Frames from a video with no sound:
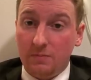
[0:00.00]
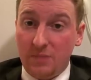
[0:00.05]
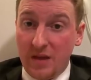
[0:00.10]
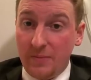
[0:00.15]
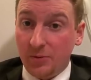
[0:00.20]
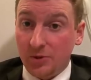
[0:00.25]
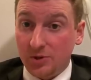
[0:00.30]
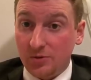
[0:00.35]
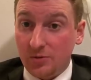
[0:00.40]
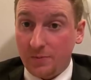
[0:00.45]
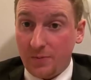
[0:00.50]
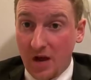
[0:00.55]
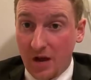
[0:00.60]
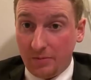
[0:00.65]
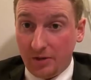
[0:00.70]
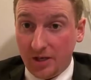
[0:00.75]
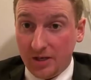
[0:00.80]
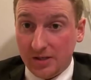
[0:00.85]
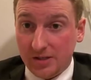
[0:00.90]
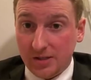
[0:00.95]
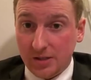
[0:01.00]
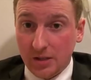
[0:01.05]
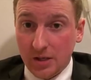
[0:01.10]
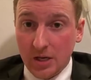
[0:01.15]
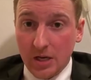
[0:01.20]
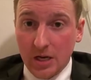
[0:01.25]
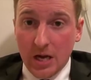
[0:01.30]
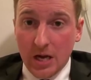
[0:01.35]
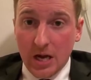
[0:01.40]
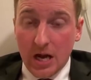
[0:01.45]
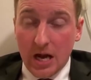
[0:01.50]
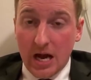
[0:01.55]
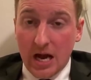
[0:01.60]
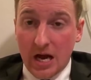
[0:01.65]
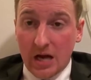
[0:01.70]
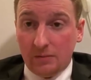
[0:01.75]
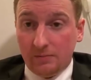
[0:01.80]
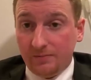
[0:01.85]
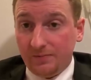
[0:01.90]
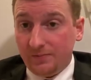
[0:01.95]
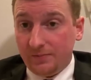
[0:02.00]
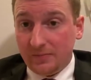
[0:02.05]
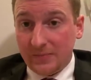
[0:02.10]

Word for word: people's republics um,